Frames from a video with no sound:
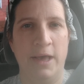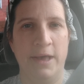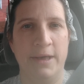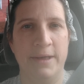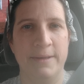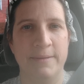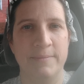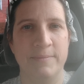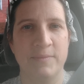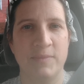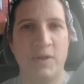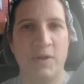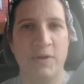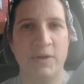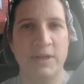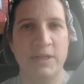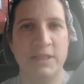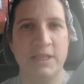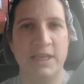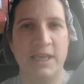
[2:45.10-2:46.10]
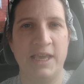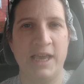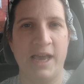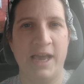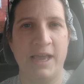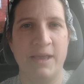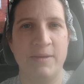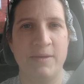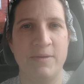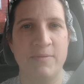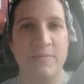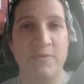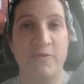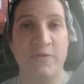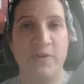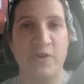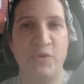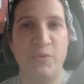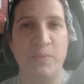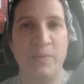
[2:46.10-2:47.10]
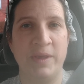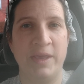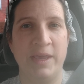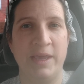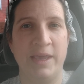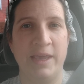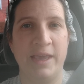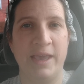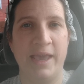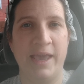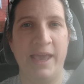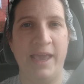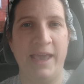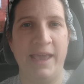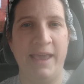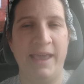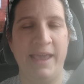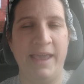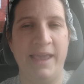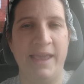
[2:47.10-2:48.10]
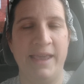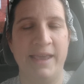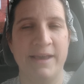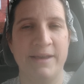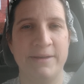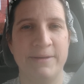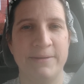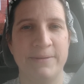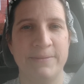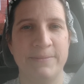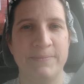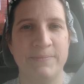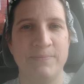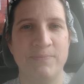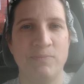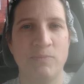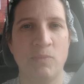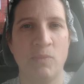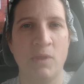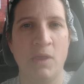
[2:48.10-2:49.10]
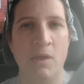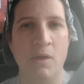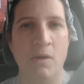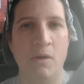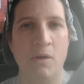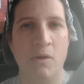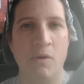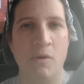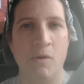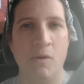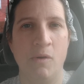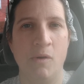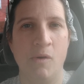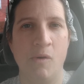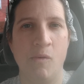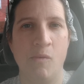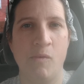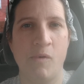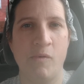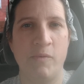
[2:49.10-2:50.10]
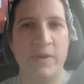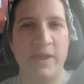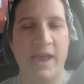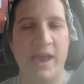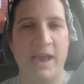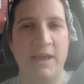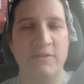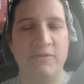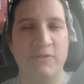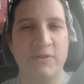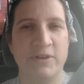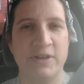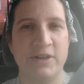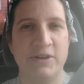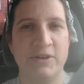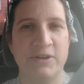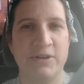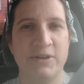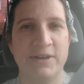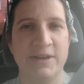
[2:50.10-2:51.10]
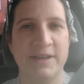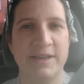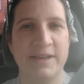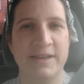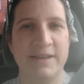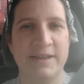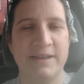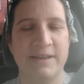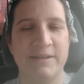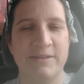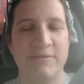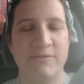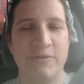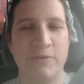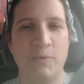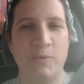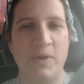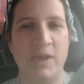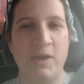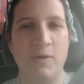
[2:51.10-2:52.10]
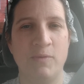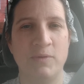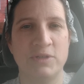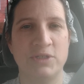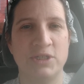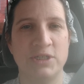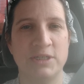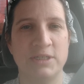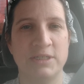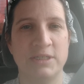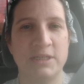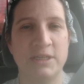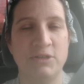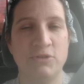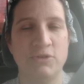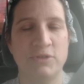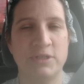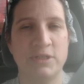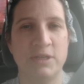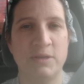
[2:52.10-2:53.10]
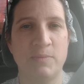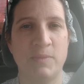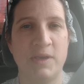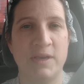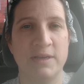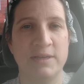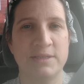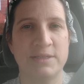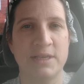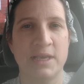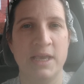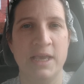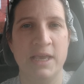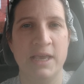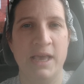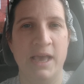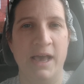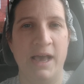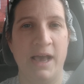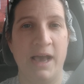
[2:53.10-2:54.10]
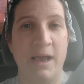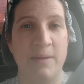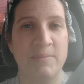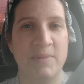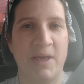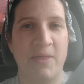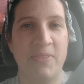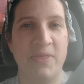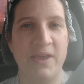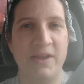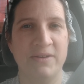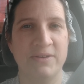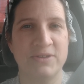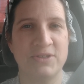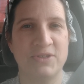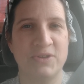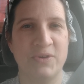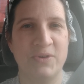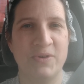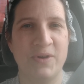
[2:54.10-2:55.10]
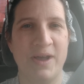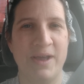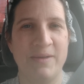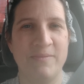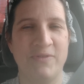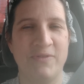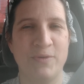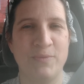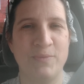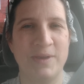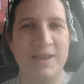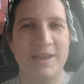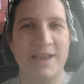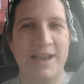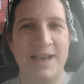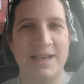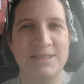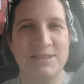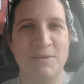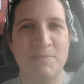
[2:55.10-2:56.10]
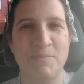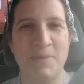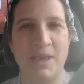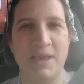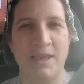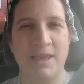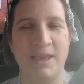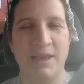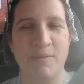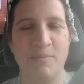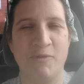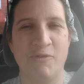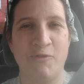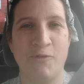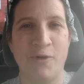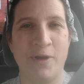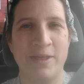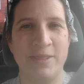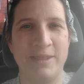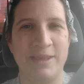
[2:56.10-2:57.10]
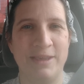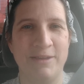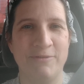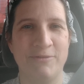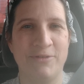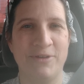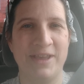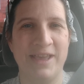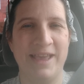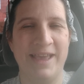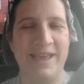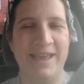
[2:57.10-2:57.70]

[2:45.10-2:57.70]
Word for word: Um, currently, I am filming a um, what we had for dinner uh, for the week, which is interesting because I'm not there. So I'm filming it as I'm making it before I leave.